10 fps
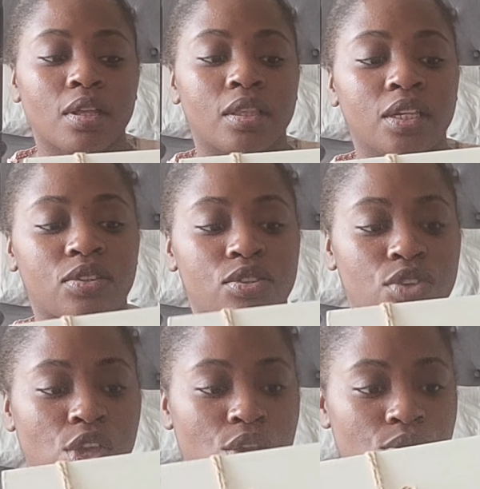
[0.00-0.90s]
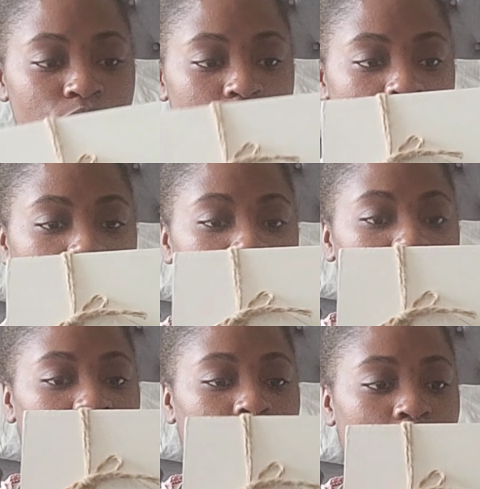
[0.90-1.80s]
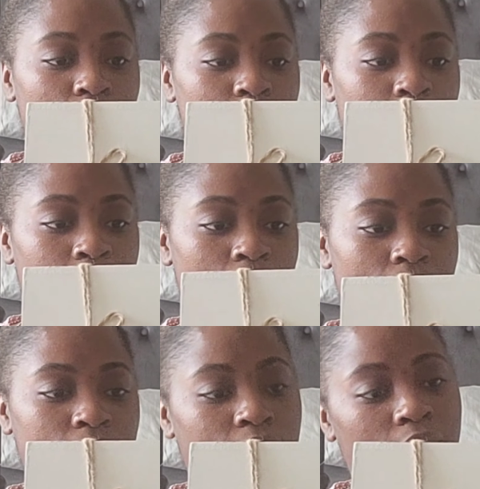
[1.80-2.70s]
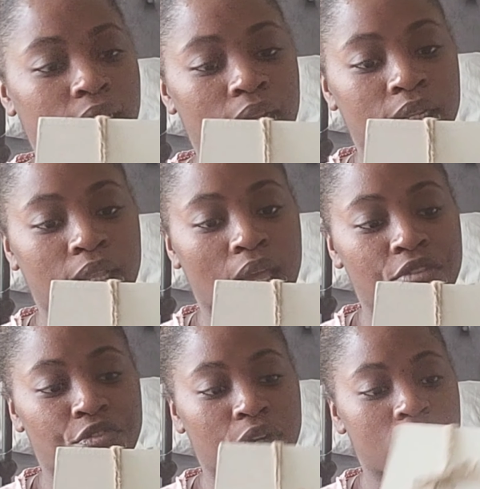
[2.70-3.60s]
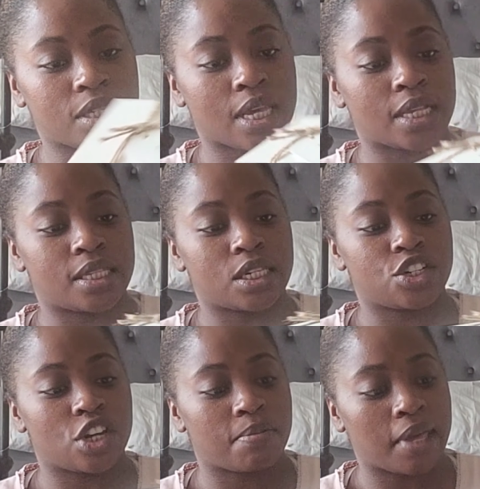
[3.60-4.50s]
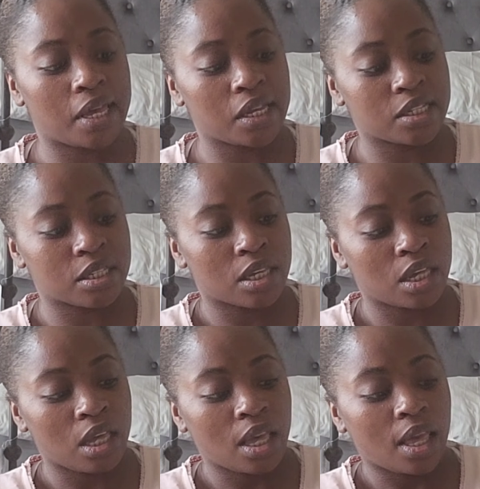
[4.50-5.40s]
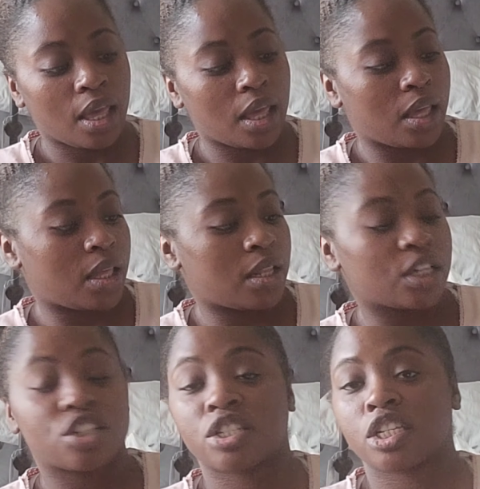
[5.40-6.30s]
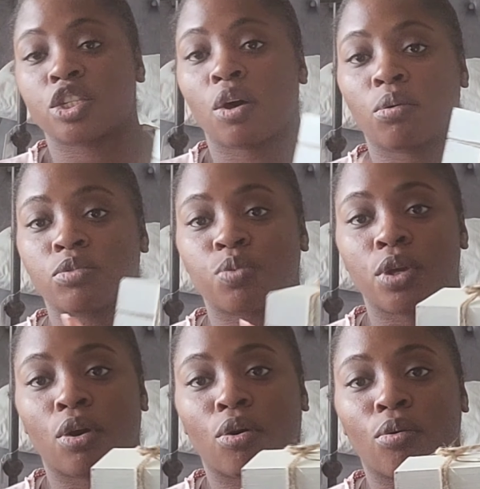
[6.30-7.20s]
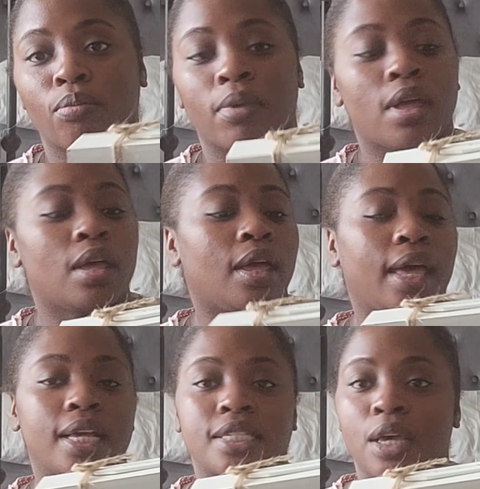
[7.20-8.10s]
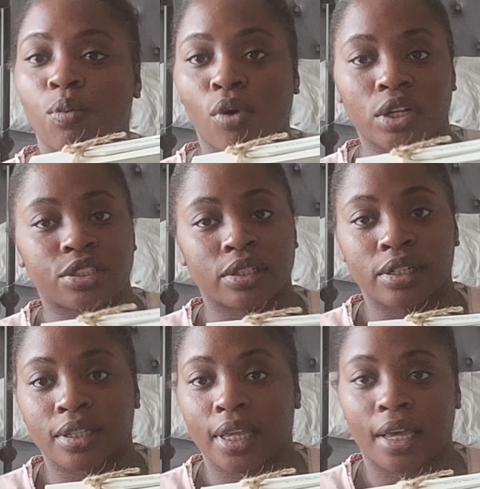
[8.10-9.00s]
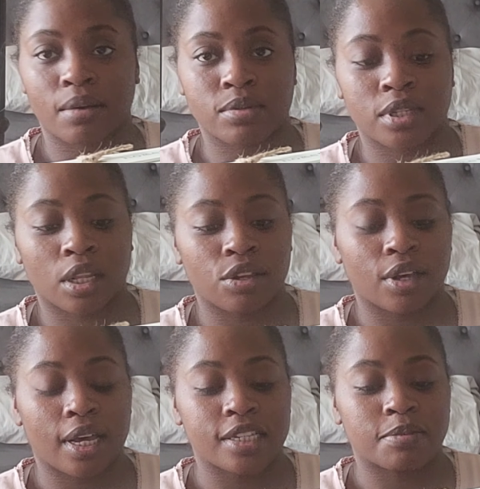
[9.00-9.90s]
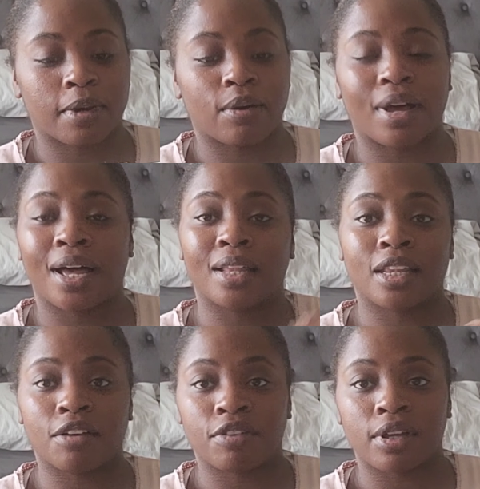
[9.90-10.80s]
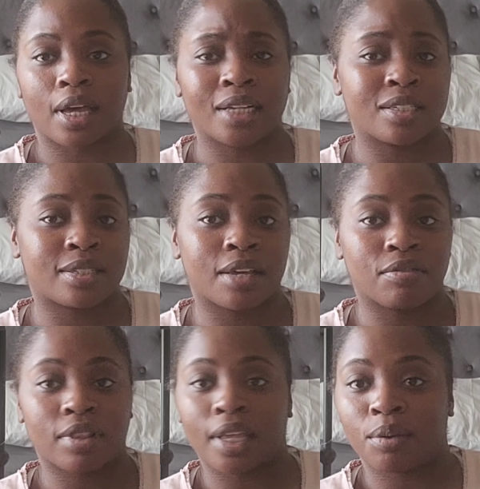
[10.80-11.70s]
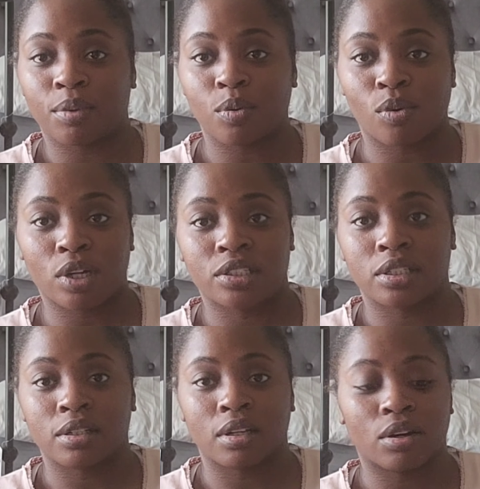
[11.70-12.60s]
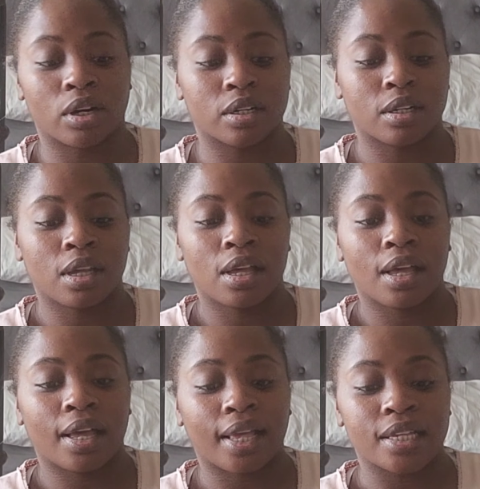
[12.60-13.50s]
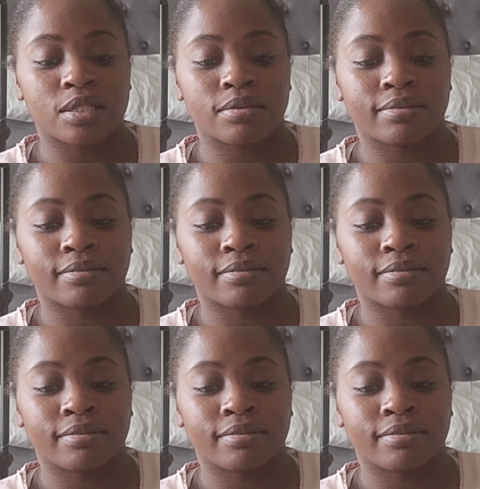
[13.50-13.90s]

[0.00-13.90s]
This is cute. And I only paid $9.99 for this at TJ Maxx and it just says home sweet home has that wash look like I was telling you guys about I love it I just have a thing with wash look or I guess